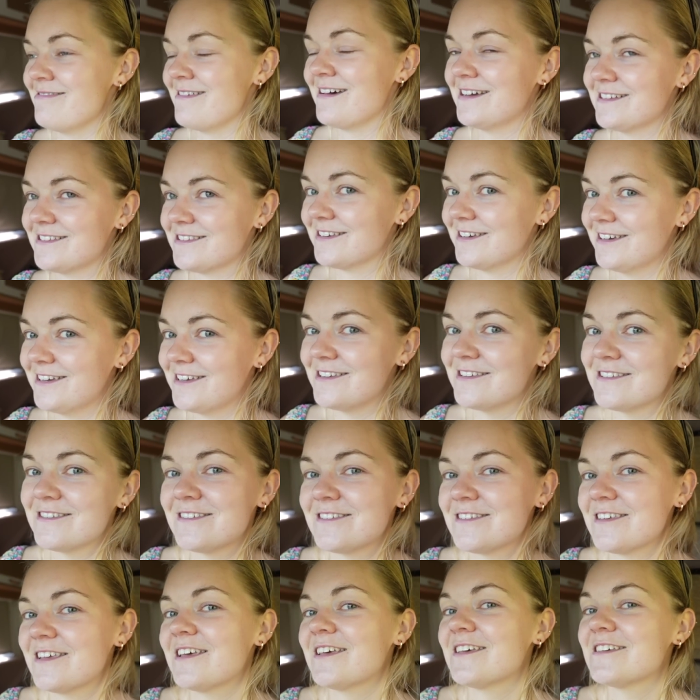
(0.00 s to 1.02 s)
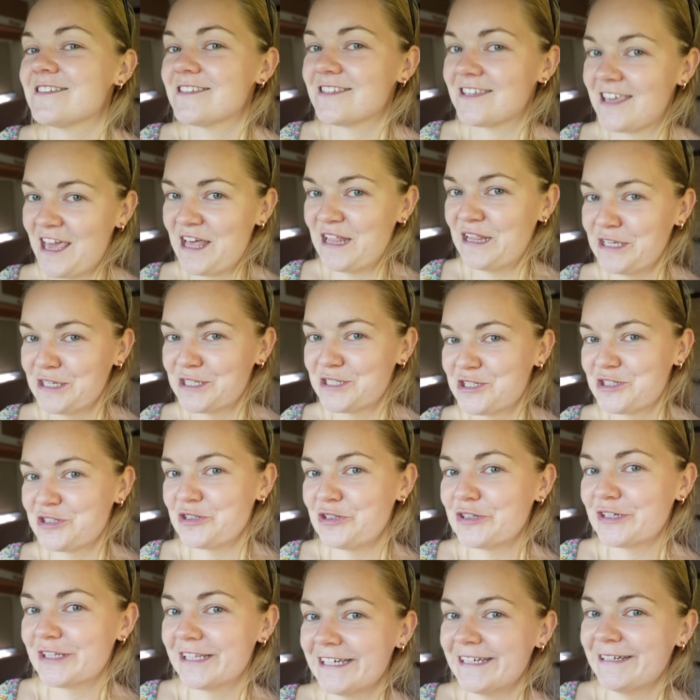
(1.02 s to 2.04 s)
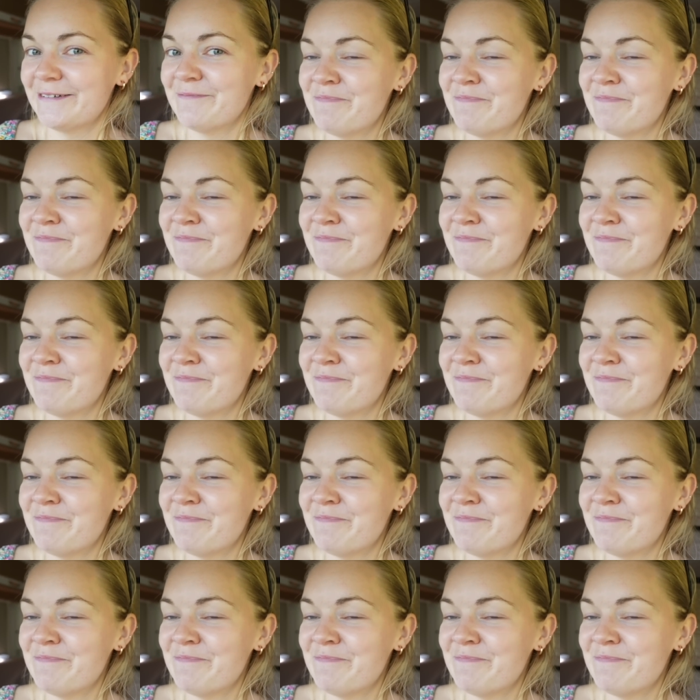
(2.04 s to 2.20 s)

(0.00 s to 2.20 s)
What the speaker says: that is Skellig's chocolate.